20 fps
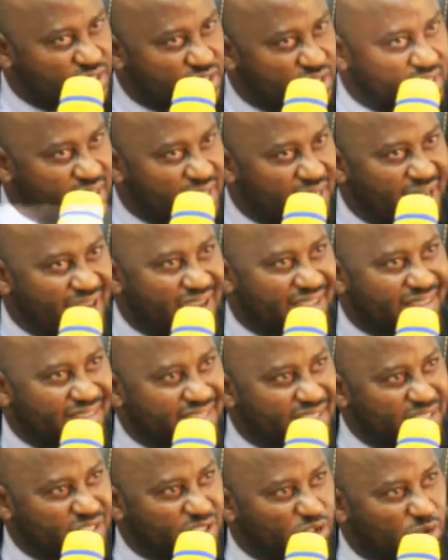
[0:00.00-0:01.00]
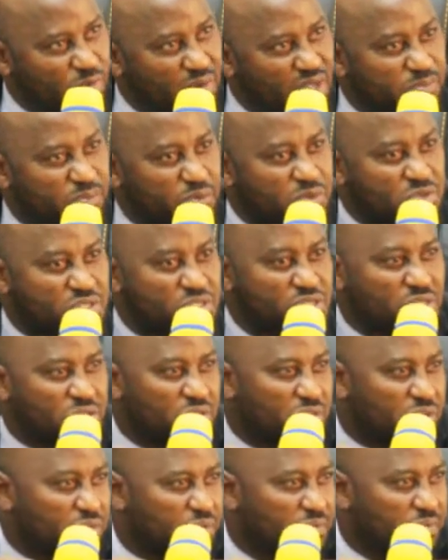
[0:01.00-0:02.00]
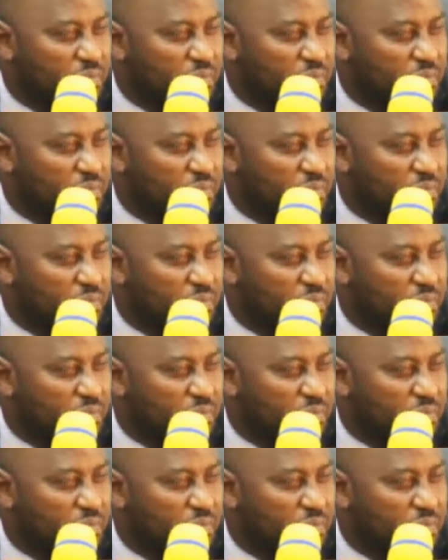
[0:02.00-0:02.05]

it, and then the normal procedure.